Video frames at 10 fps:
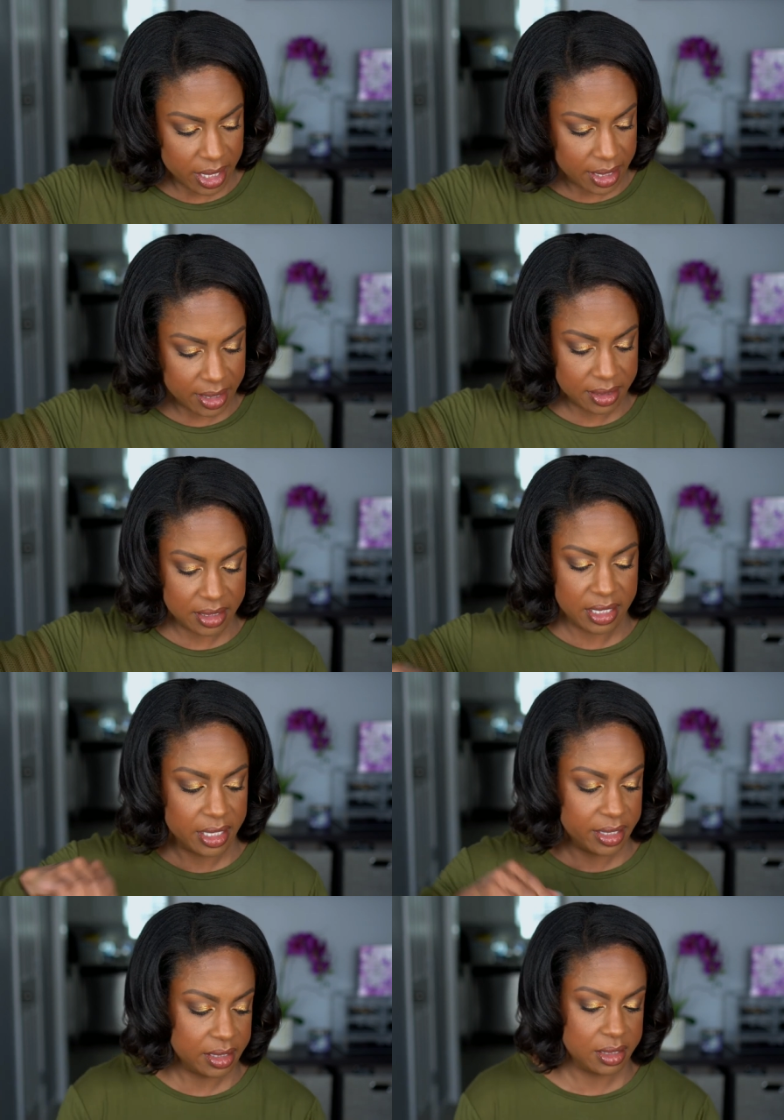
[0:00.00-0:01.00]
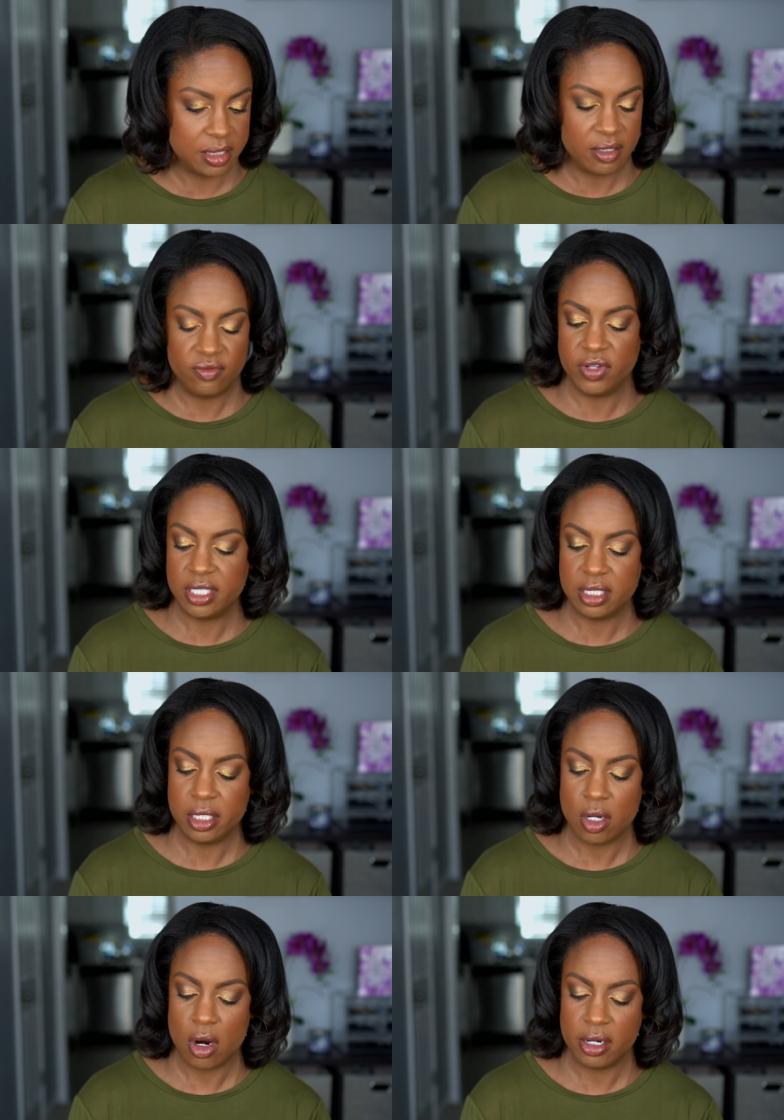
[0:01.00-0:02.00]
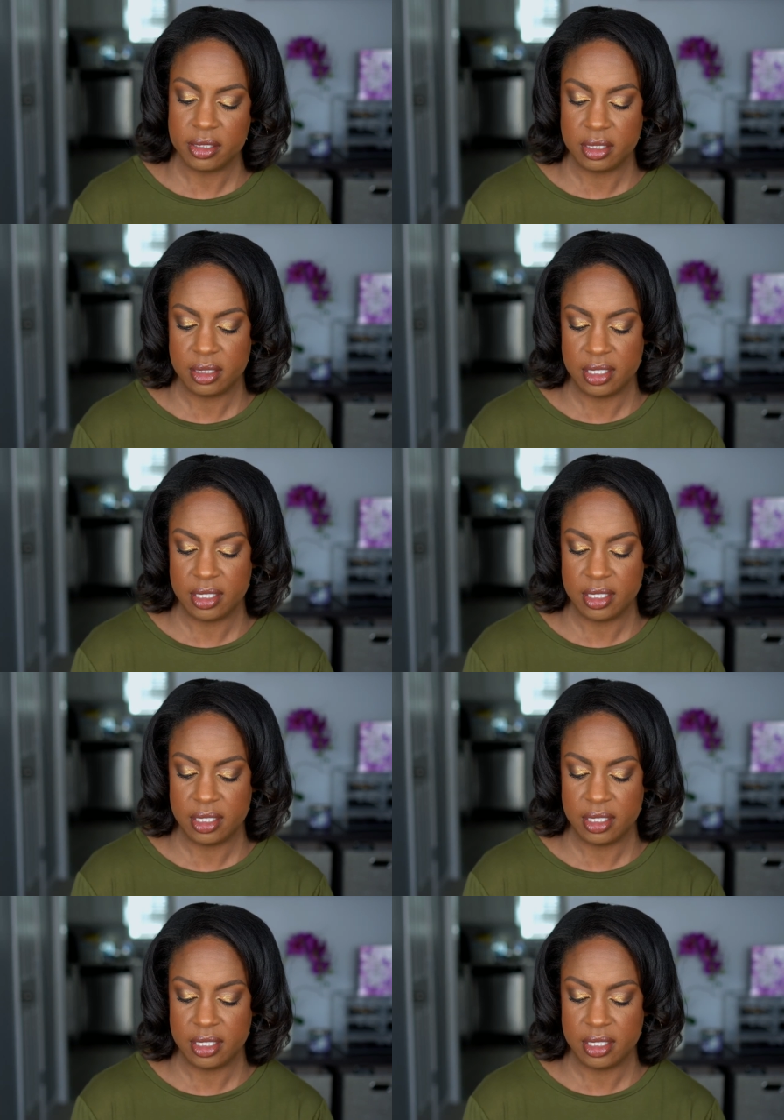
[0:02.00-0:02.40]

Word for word: is this Viseart.